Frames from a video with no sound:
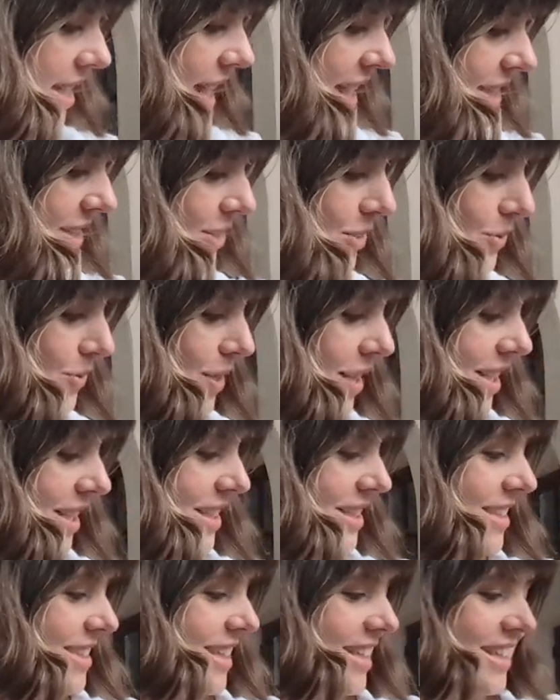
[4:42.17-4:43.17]
next
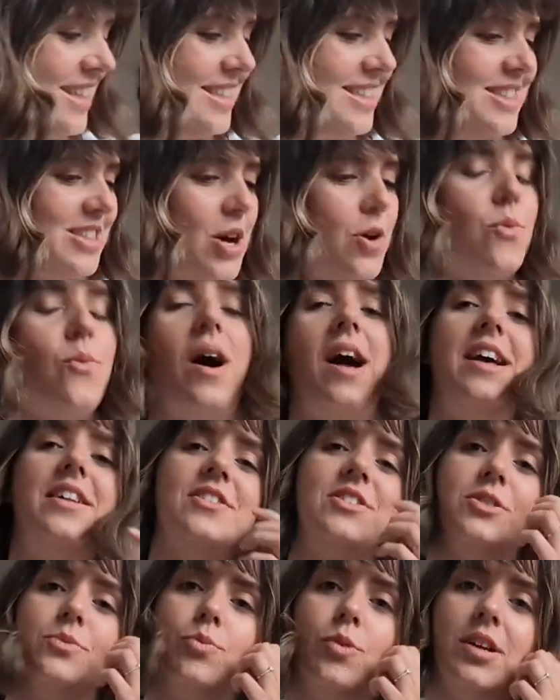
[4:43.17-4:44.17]
one is a
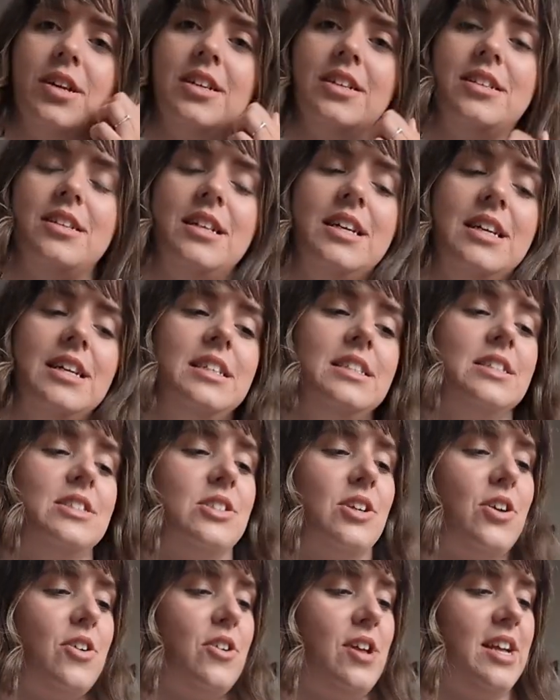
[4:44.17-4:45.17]
whale sprinkler,
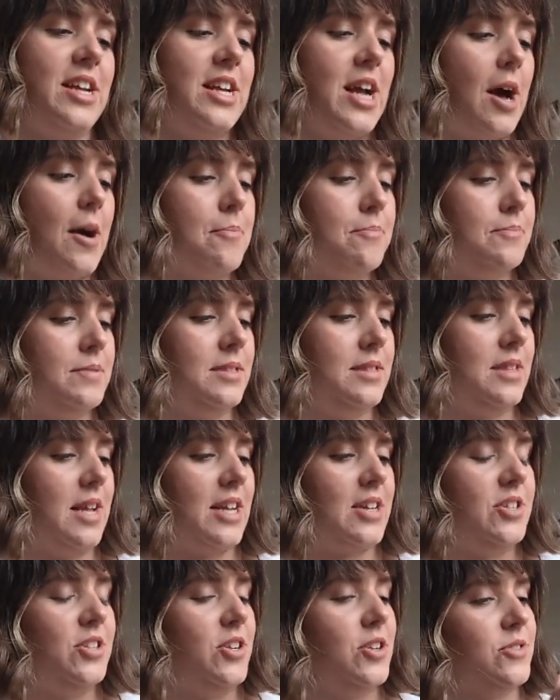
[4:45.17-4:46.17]
so
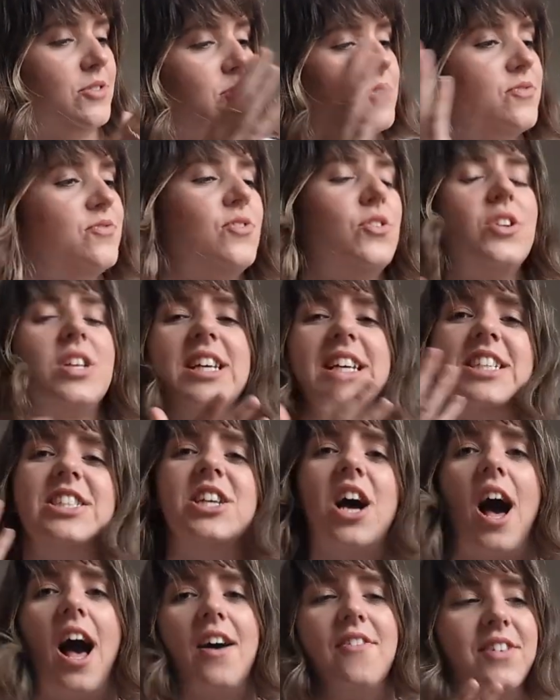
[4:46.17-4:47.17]
fully
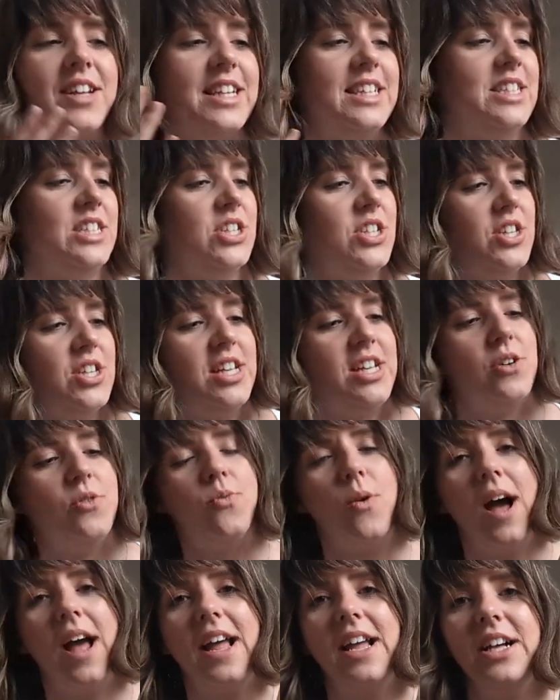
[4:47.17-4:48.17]
diving into the
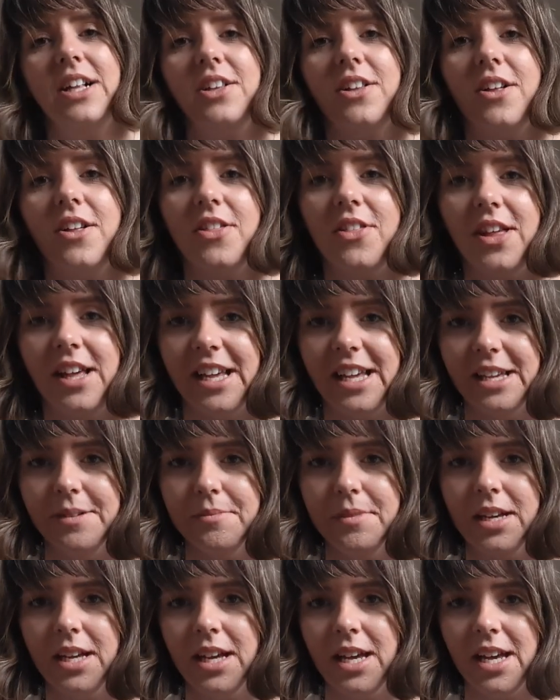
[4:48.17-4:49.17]
whale
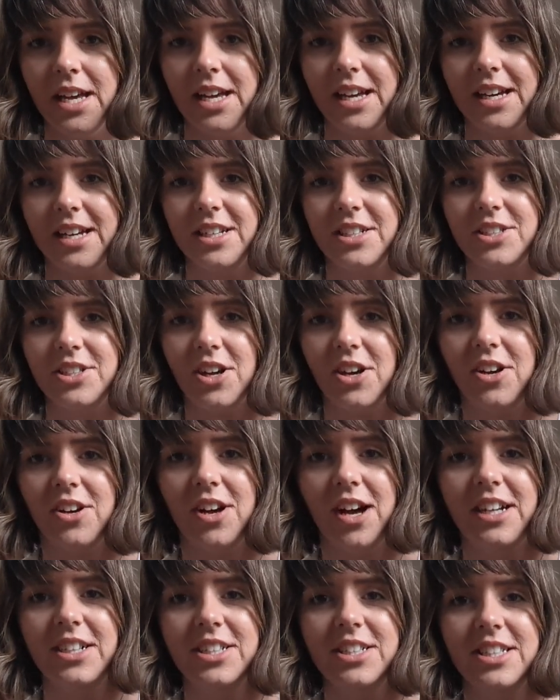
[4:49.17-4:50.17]
theme.
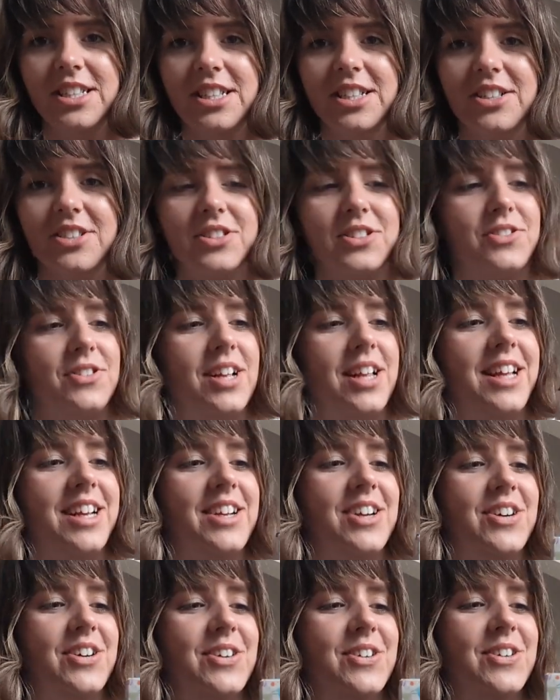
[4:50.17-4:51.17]
So I just think it looks really
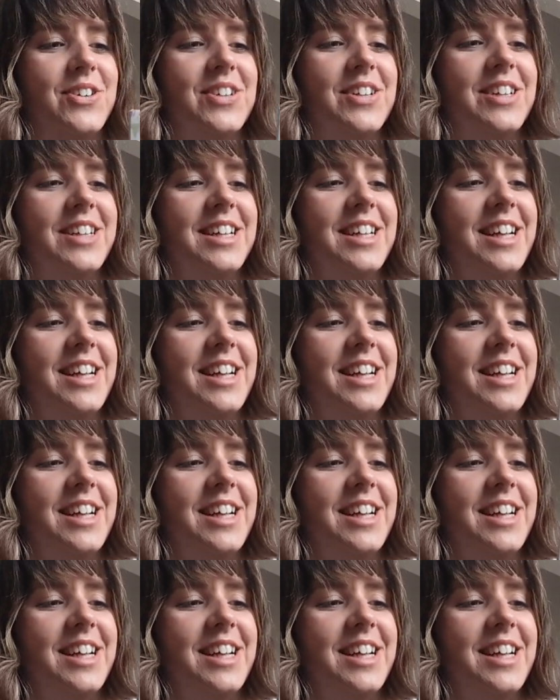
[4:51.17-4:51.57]
cool.